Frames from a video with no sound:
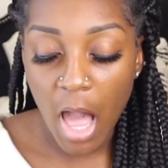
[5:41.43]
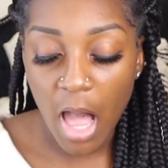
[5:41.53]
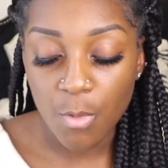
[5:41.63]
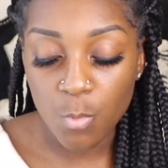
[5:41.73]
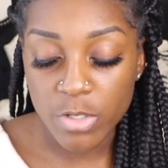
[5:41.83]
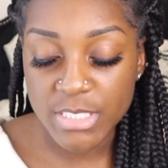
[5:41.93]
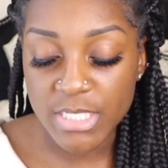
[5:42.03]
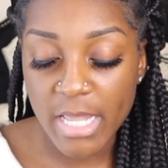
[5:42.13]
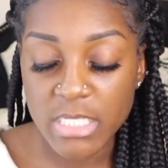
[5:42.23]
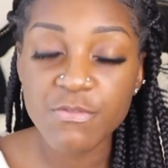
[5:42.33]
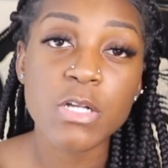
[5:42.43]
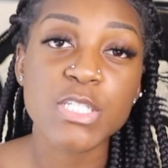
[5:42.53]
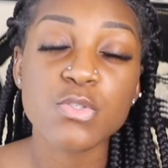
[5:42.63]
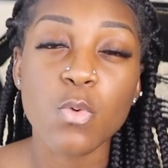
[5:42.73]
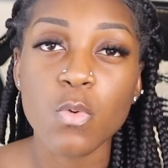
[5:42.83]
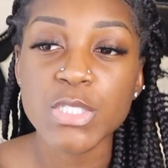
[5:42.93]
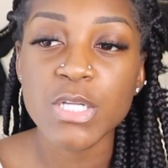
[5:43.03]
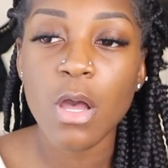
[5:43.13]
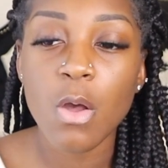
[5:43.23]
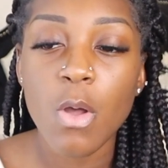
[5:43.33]
I will say, as far as schools
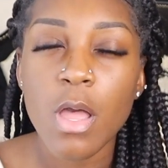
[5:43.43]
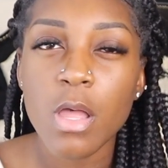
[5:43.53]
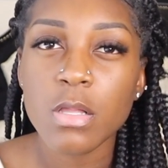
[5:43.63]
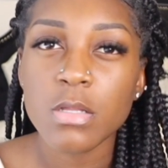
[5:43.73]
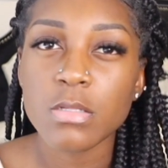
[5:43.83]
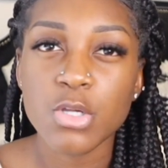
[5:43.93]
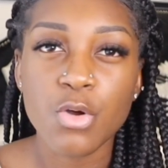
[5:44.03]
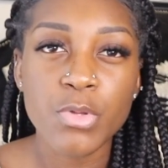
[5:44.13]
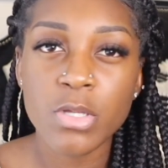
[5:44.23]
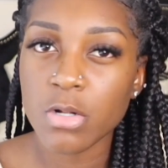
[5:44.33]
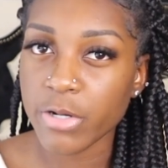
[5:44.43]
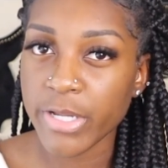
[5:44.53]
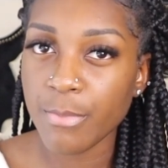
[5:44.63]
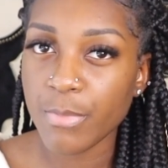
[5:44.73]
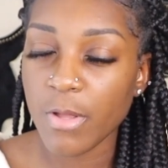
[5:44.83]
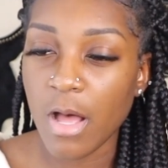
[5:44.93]
go, don't be a creep.